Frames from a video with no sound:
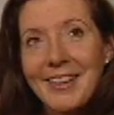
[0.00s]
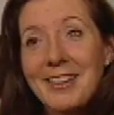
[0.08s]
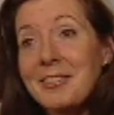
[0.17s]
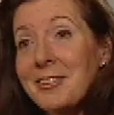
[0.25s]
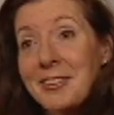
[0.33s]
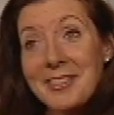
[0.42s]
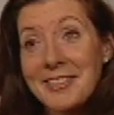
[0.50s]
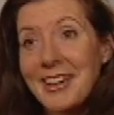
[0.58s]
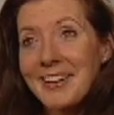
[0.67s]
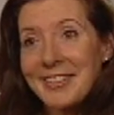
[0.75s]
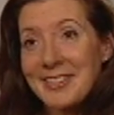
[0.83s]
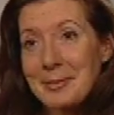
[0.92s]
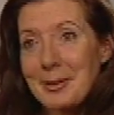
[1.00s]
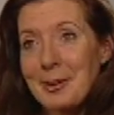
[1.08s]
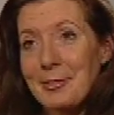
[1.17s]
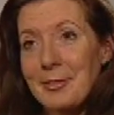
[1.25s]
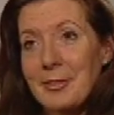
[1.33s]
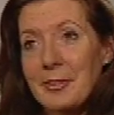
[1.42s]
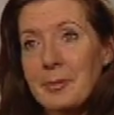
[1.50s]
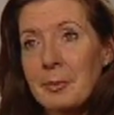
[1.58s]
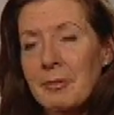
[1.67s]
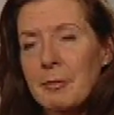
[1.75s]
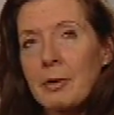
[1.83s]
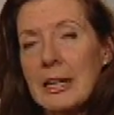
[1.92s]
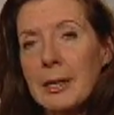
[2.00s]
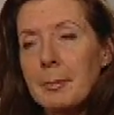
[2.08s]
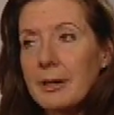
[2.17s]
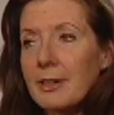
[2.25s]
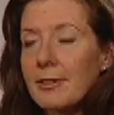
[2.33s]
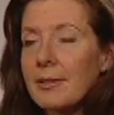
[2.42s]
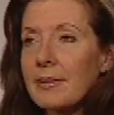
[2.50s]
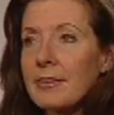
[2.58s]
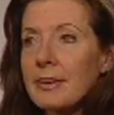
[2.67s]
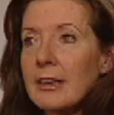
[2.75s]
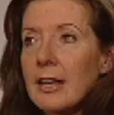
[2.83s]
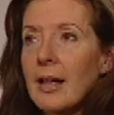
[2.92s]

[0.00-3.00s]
I was excited to be offered this movie, really, because